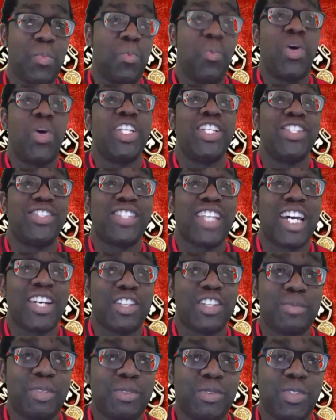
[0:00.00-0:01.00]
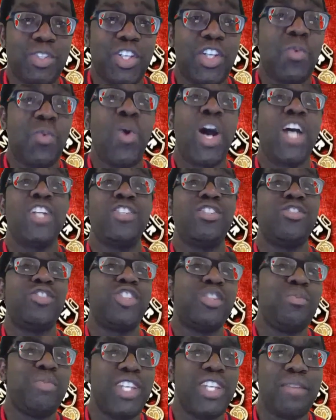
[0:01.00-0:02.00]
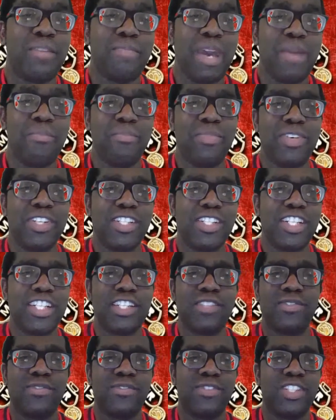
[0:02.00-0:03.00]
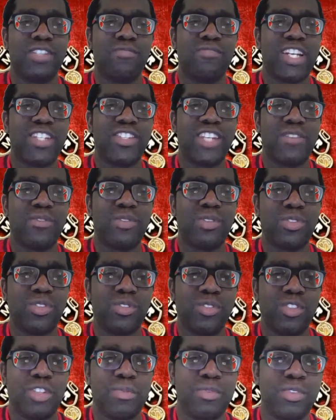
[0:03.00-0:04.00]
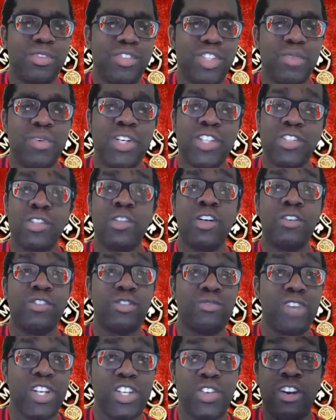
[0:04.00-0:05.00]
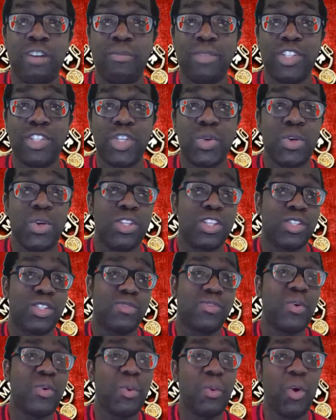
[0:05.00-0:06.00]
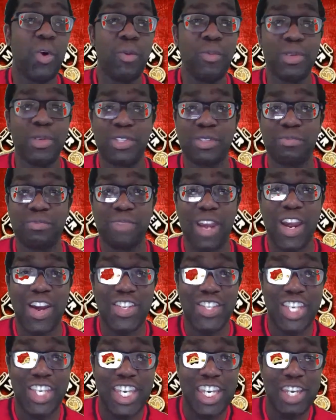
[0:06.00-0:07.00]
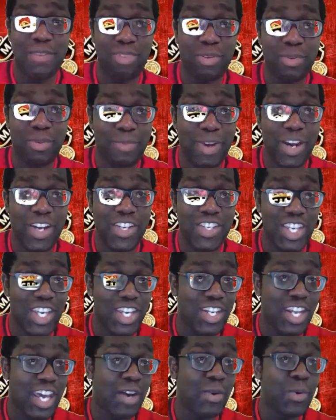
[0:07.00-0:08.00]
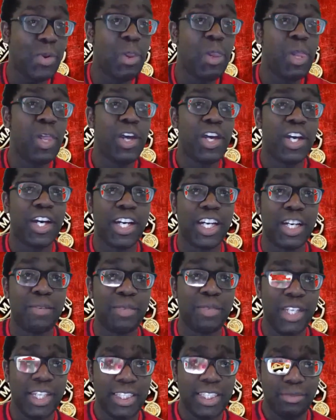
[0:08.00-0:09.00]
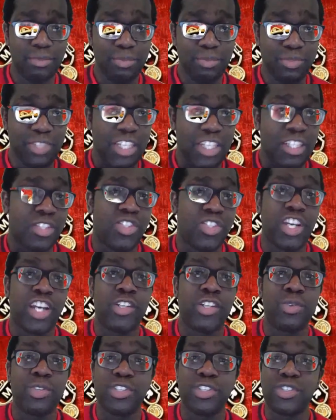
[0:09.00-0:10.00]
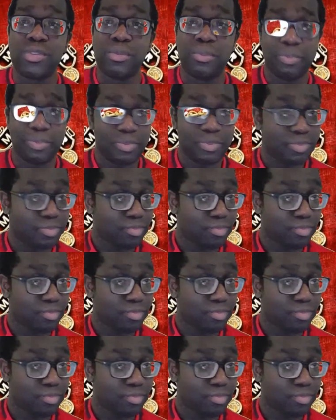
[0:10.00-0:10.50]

What is that going to be in return, and why should you be a member for the Red Devil Studio community? Well, as a lot of you already know, I've been doing this for almost about a year, probably about a year now, and the channel has